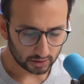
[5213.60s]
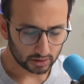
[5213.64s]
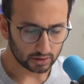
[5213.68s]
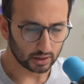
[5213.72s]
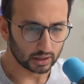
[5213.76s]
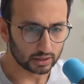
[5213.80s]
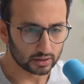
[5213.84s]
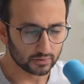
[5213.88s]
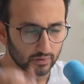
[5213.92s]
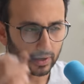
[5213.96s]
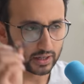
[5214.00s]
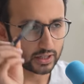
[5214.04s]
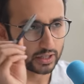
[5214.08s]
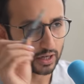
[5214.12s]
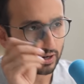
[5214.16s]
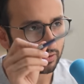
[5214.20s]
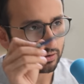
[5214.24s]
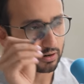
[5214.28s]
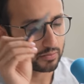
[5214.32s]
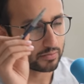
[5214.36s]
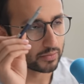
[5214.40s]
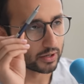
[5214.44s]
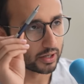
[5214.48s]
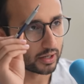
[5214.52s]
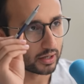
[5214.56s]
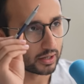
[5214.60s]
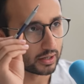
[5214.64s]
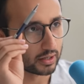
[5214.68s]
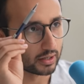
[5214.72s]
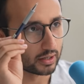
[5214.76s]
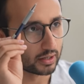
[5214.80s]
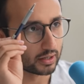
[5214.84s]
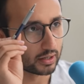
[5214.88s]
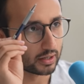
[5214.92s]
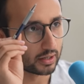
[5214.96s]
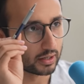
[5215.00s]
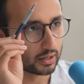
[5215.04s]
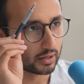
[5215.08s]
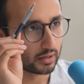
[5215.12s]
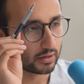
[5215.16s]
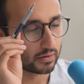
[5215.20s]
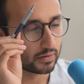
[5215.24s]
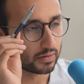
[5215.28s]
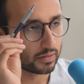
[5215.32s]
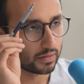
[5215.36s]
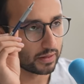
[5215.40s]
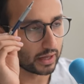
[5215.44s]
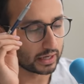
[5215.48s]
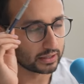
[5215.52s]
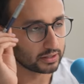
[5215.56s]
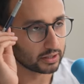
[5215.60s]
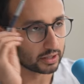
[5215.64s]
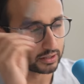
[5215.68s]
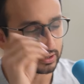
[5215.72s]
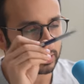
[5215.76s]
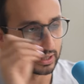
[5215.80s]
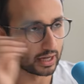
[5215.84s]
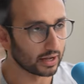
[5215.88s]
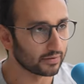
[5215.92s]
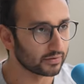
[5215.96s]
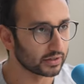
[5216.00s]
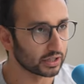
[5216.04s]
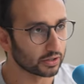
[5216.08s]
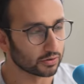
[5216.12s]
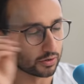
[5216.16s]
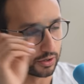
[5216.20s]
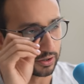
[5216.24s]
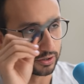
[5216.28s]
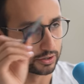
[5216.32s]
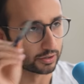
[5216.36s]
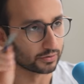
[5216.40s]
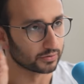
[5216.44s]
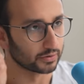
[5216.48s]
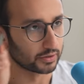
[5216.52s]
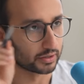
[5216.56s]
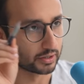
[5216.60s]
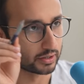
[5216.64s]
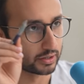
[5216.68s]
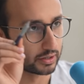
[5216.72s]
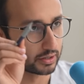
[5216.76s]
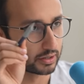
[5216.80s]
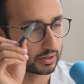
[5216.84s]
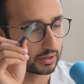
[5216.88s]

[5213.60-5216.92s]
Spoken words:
it's a Venn diagram, but it doesn't have any crossover.